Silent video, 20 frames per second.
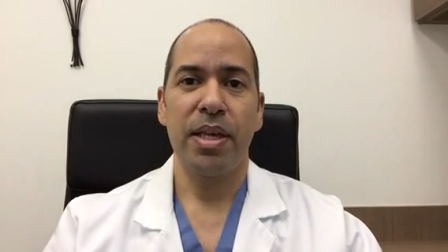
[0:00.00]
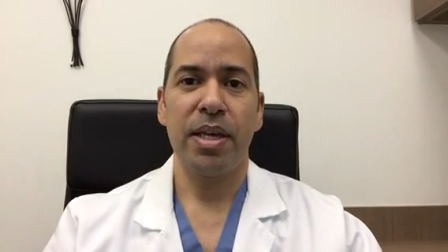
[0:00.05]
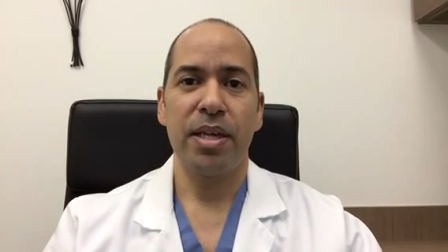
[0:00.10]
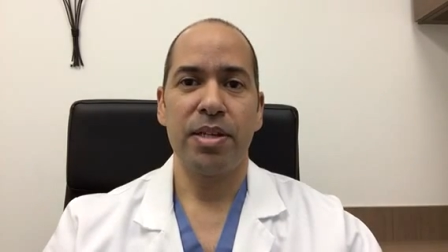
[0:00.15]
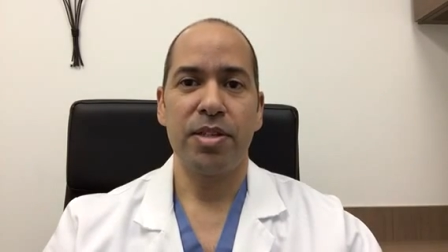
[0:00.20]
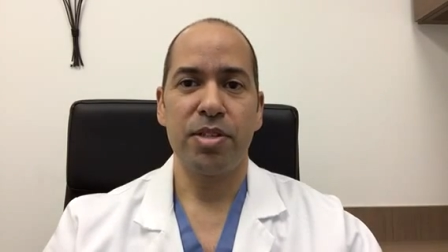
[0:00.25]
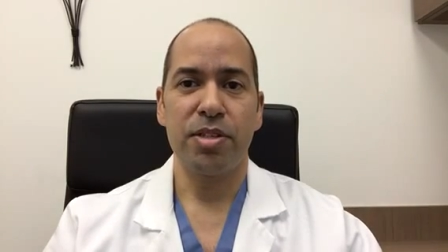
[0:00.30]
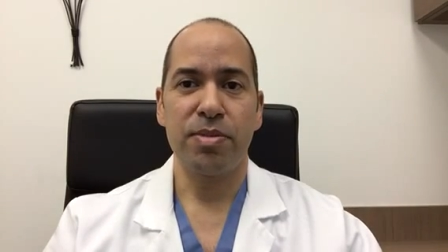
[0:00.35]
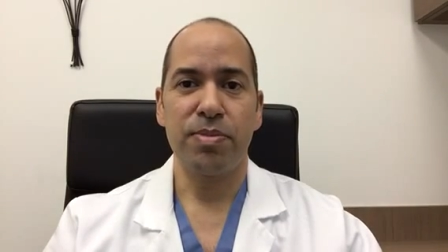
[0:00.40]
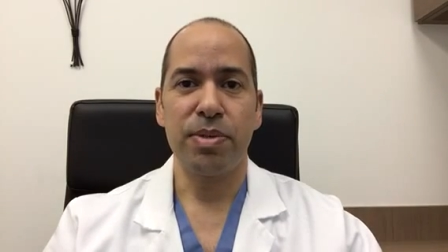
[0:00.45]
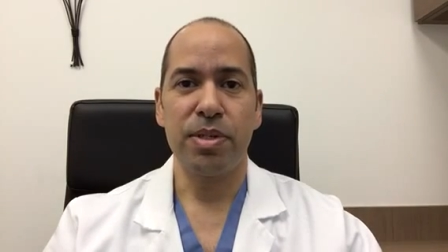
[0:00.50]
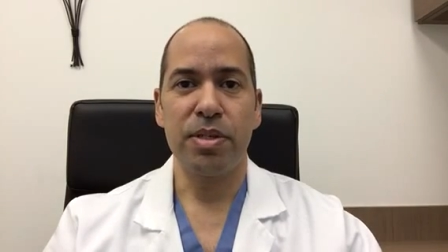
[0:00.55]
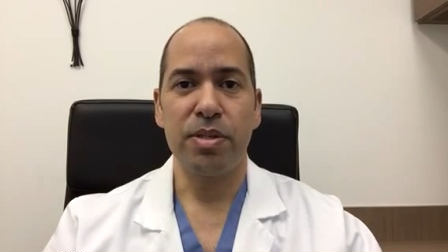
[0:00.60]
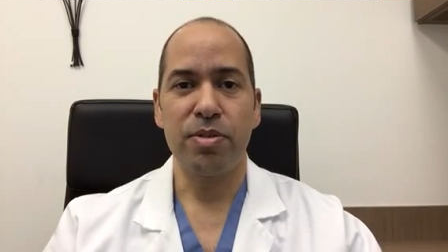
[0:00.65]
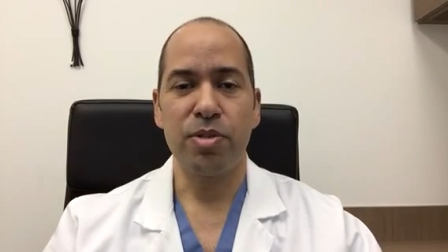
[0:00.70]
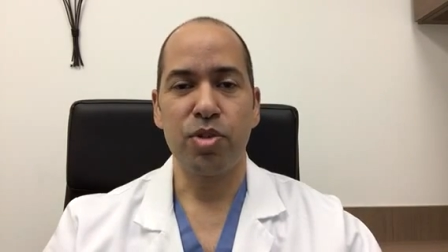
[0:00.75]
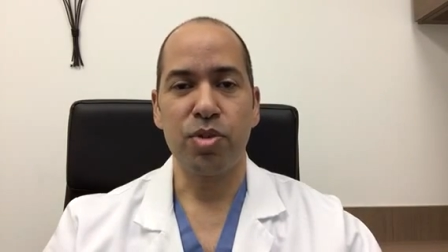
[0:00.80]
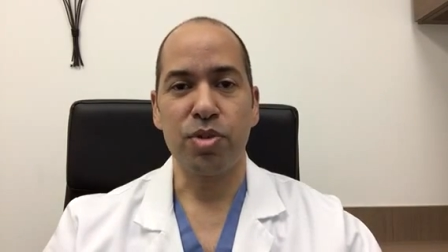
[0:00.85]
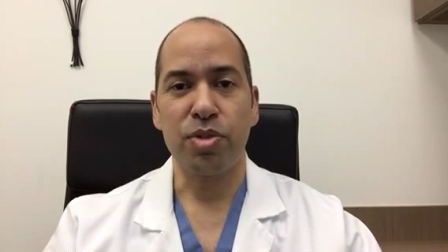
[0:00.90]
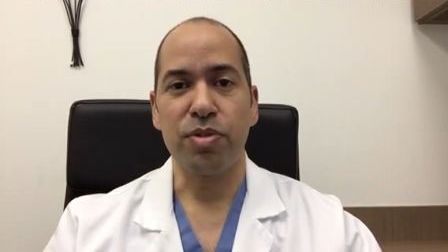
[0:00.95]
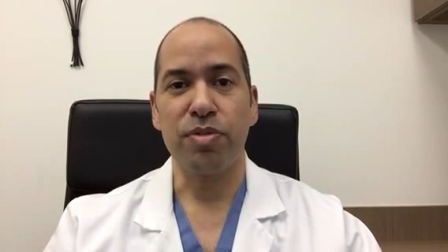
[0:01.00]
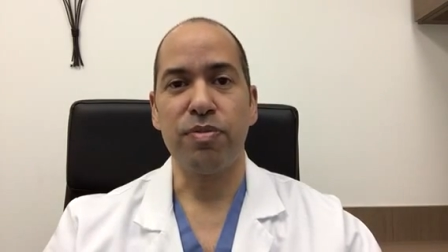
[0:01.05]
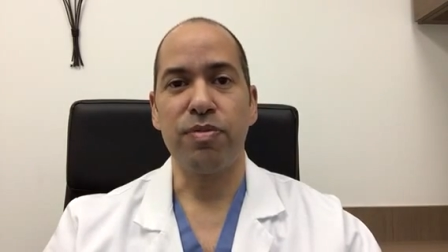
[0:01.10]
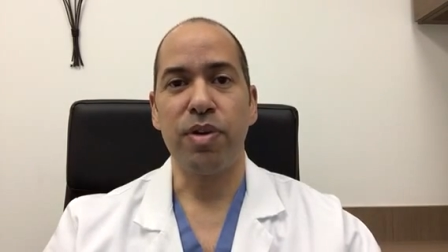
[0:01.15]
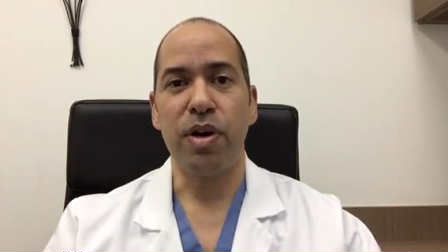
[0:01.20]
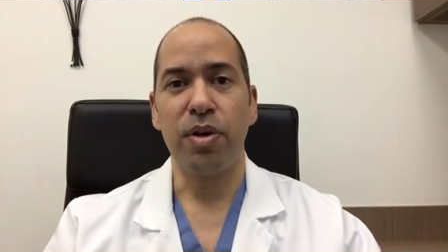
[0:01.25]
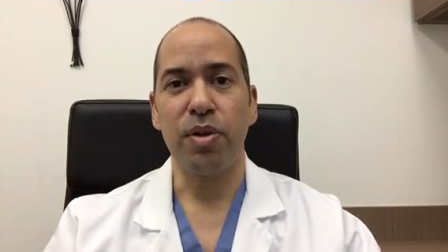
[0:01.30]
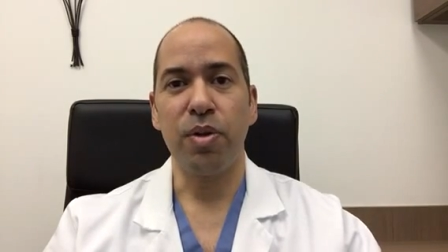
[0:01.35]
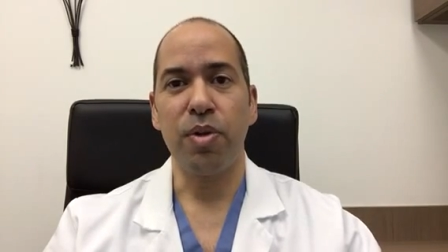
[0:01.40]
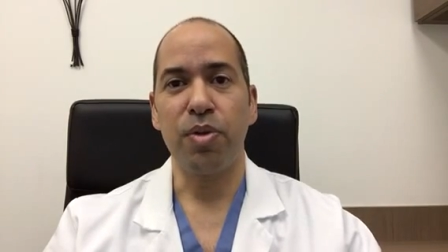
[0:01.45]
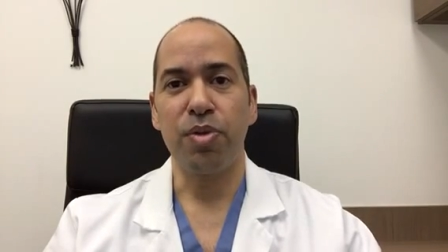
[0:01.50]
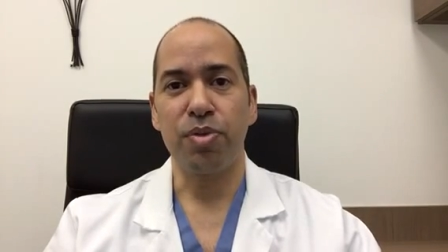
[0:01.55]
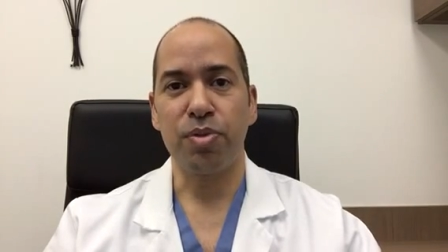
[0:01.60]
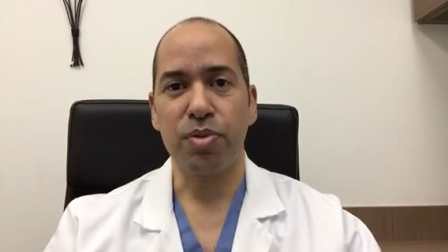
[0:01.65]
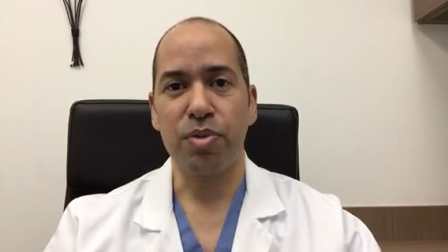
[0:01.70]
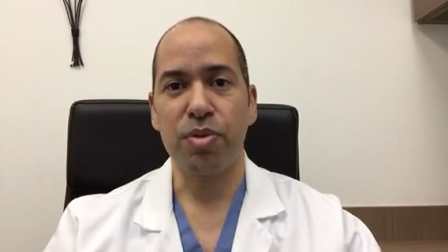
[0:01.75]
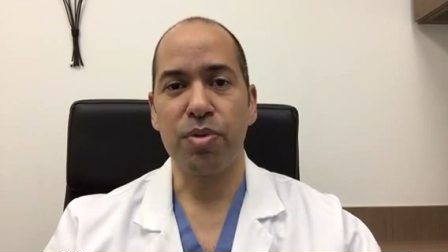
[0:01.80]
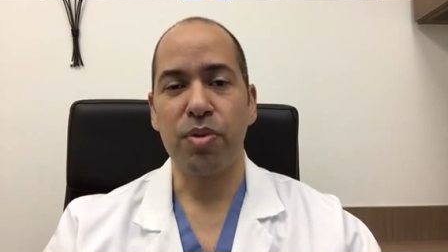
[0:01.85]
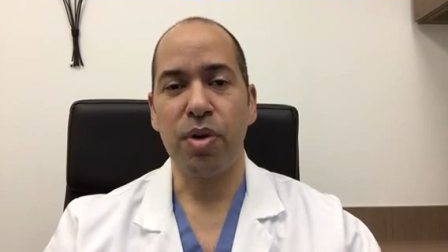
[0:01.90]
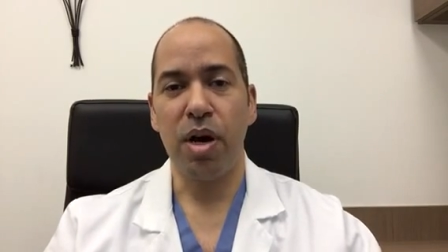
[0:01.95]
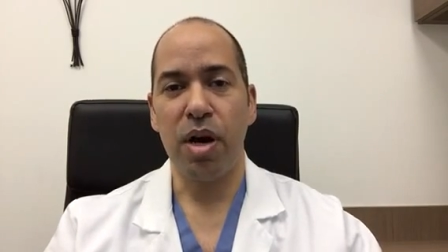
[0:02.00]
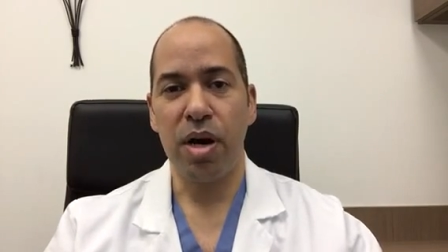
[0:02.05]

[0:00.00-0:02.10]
And just be sure to follow through